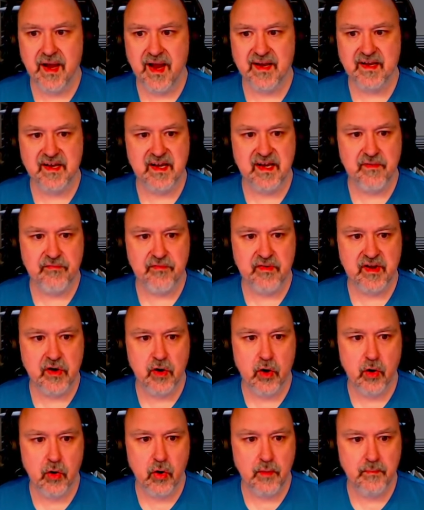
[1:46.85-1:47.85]
and in every
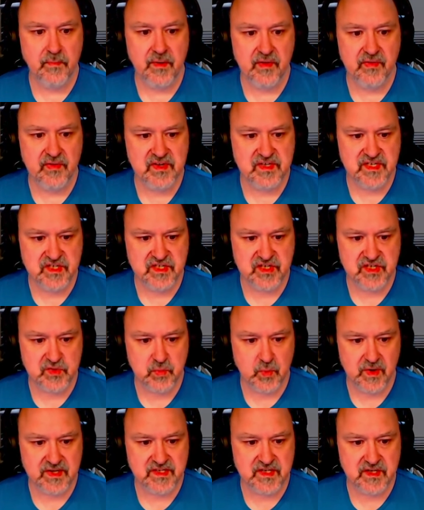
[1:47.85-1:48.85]
column, the digits
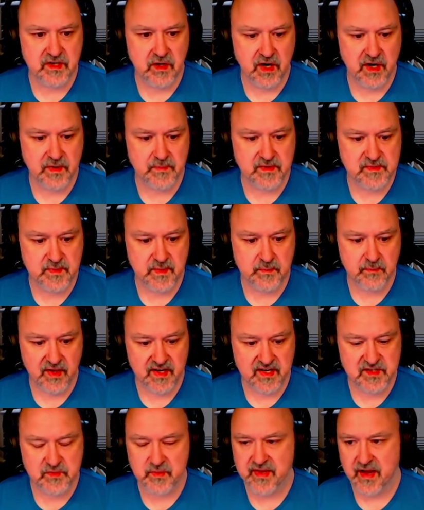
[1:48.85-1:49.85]
1 to 9 must be
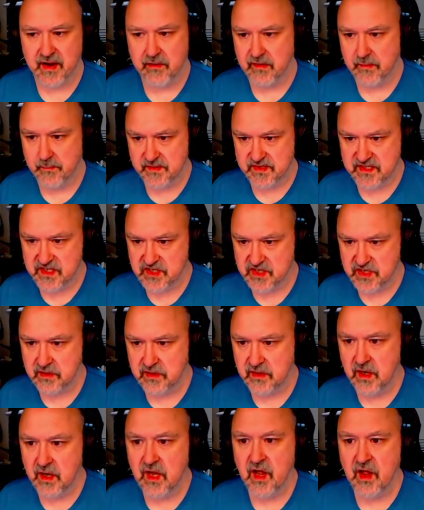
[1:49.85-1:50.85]
placed without repetition.